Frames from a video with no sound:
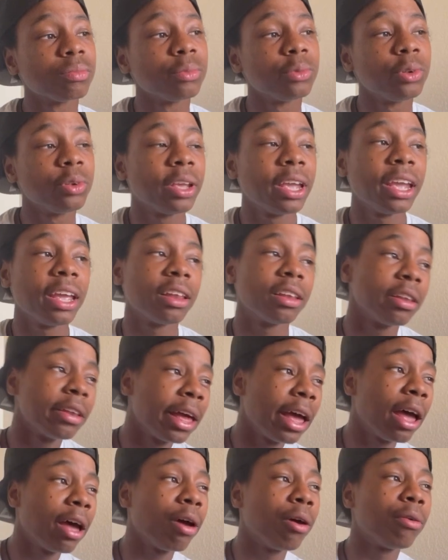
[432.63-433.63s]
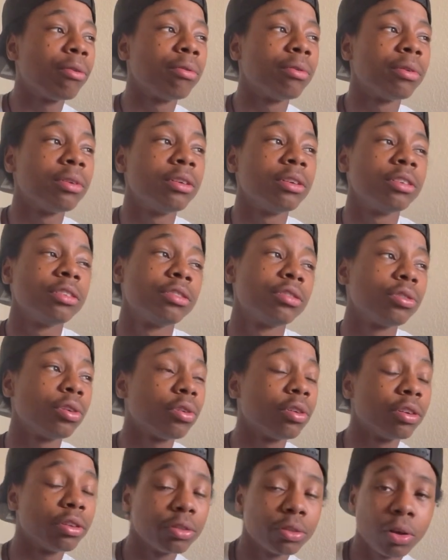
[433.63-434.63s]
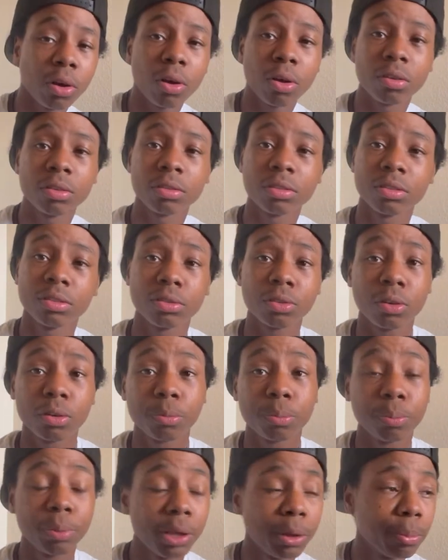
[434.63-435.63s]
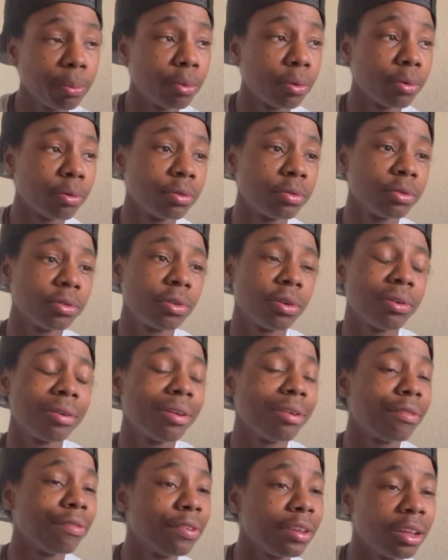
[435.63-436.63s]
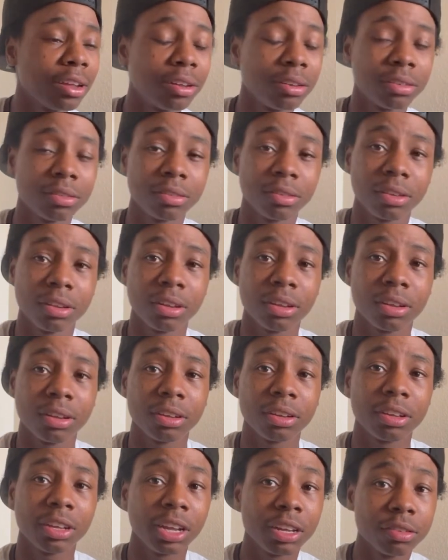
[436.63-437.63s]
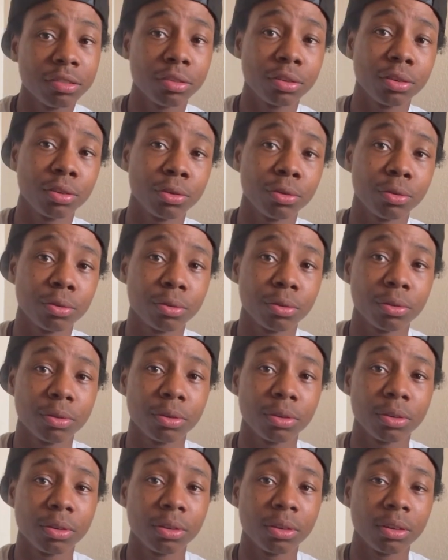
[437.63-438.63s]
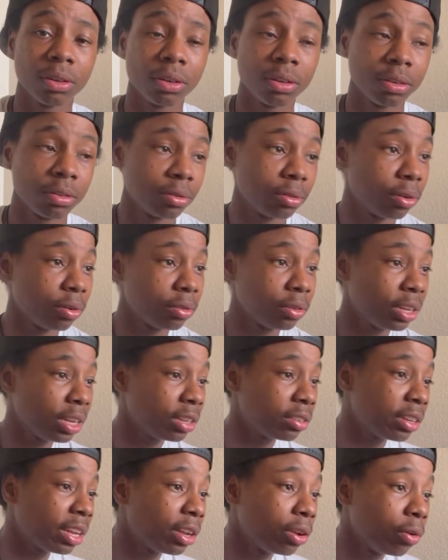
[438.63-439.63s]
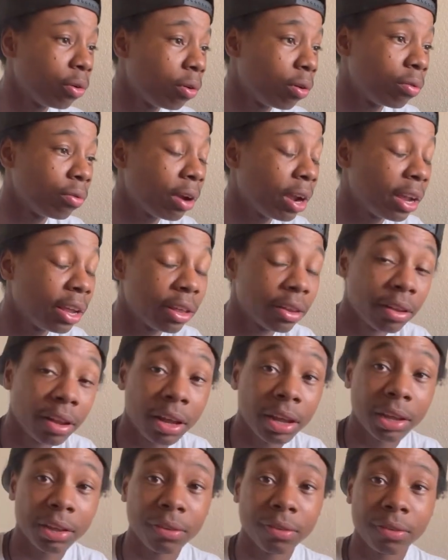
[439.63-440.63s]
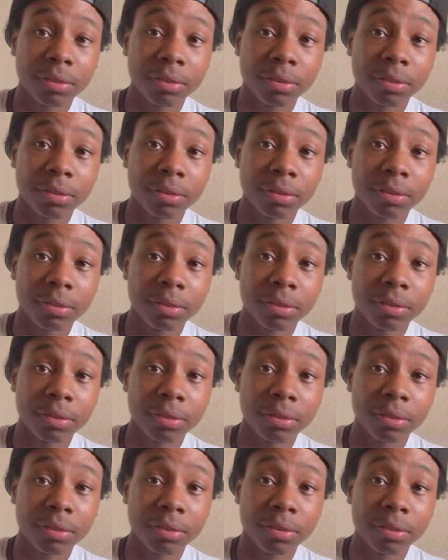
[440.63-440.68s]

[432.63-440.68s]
You can't allow certain thoughts, certain people, certain events get to you. Certain things ain't going right in life.